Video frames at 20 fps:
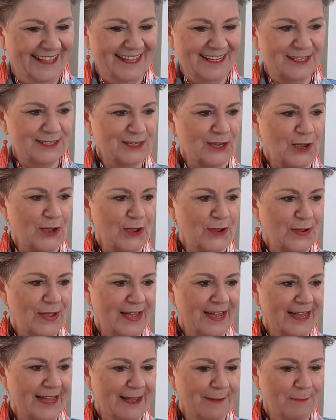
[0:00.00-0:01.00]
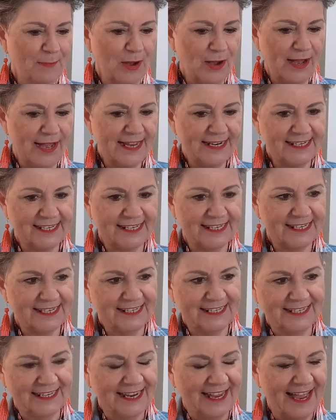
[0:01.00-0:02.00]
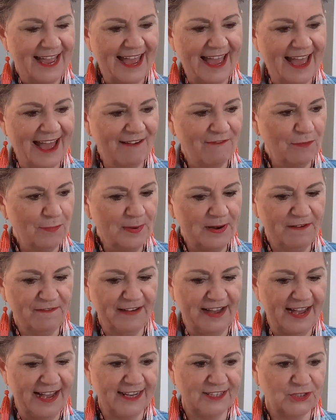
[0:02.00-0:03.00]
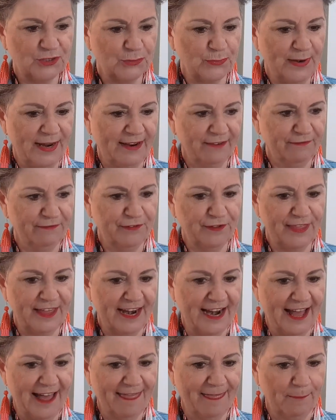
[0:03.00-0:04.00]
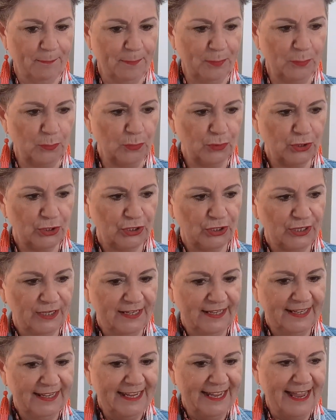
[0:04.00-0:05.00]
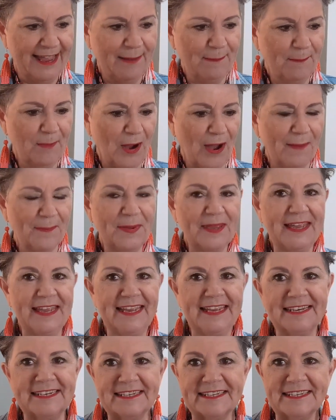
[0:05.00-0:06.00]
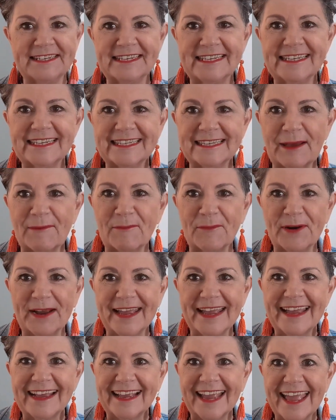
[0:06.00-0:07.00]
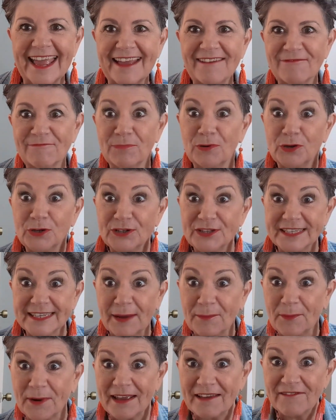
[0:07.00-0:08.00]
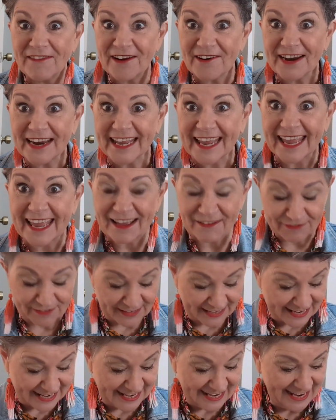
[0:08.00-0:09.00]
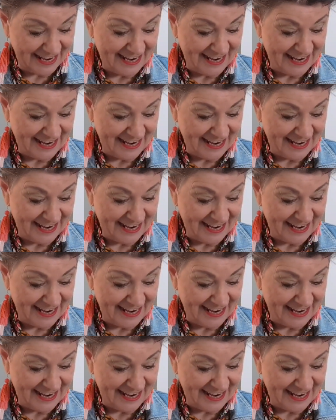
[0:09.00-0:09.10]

So I might have a bit of a hunt around for the other book. It might be hidden somewhere, put it somewhere very carefully.